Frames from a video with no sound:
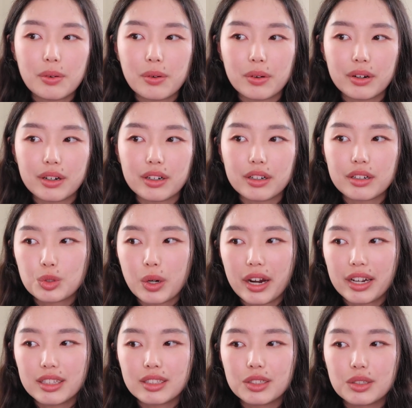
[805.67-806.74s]
or
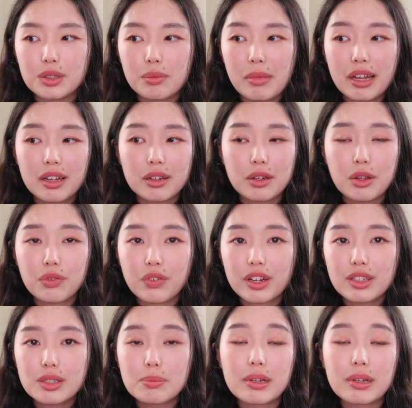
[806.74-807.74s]
try to make new friends